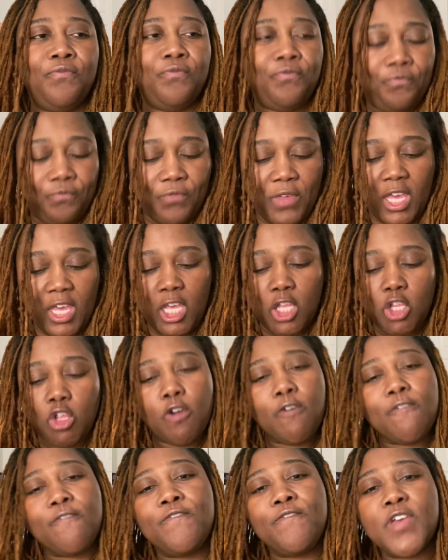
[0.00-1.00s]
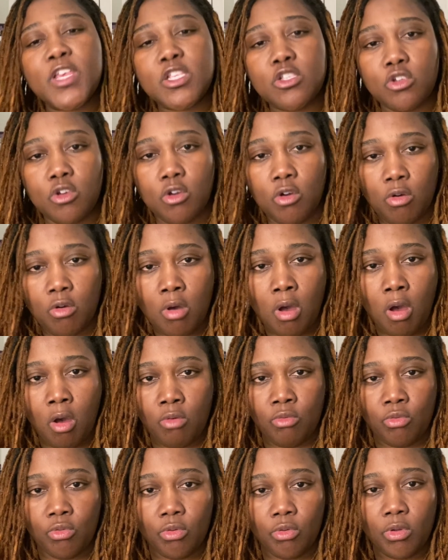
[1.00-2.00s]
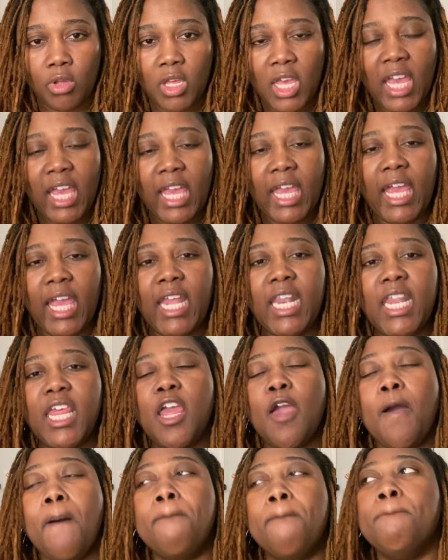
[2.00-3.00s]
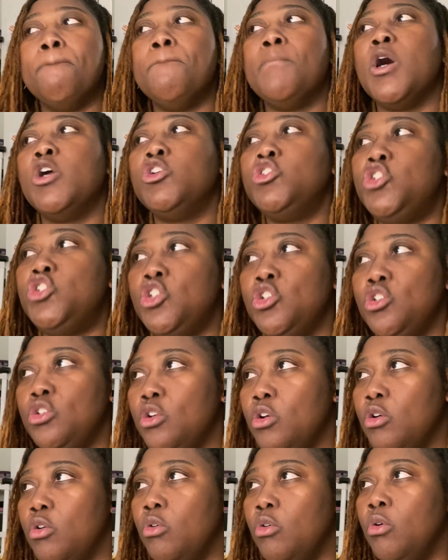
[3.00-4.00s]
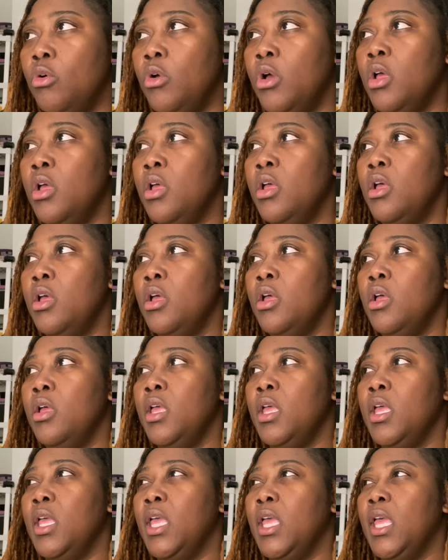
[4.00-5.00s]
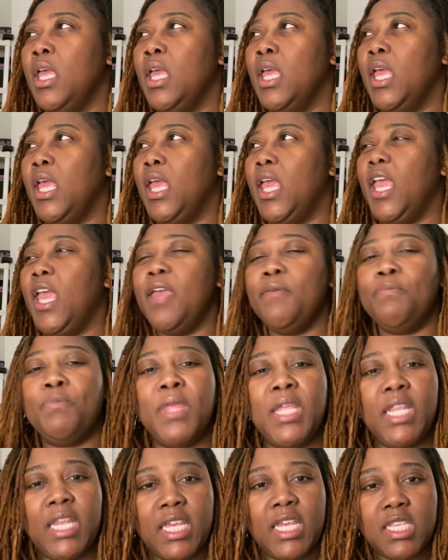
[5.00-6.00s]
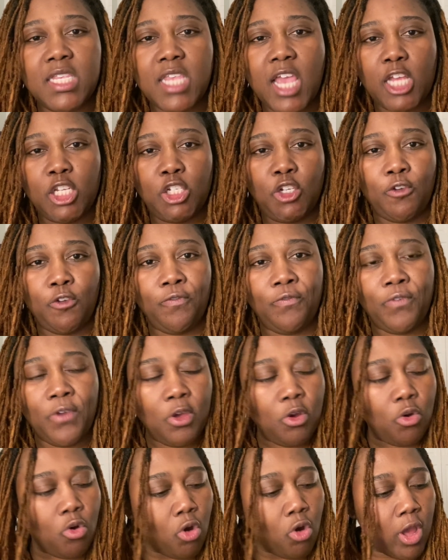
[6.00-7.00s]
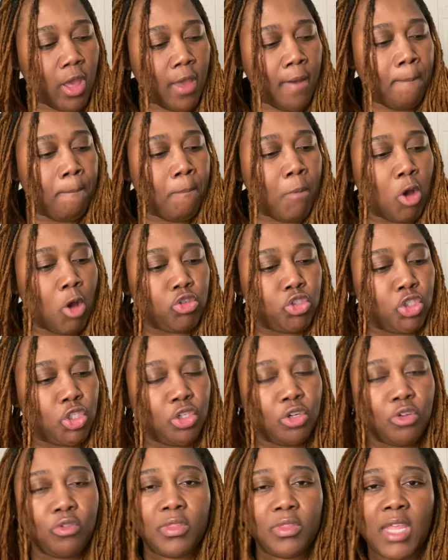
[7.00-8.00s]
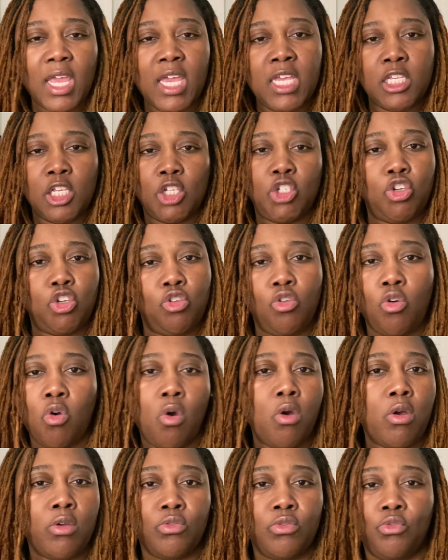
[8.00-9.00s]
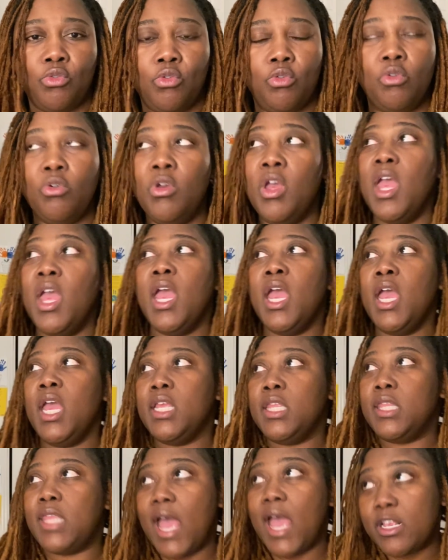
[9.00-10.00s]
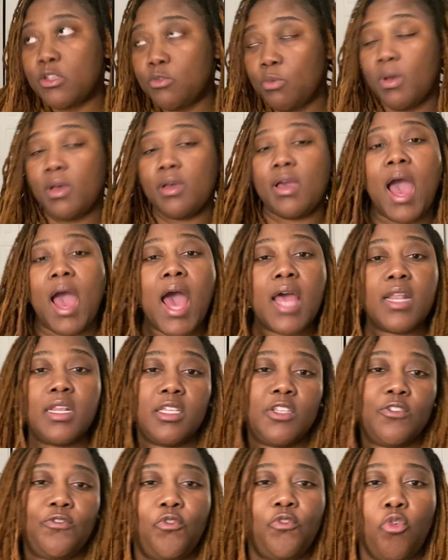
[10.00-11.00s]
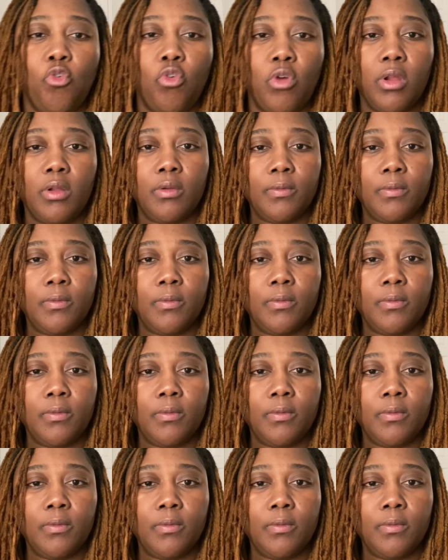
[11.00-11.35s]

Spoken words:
feed your physical hunger. Any emotional emptiness that you feel or emotional things that you're going through, that's what God is for.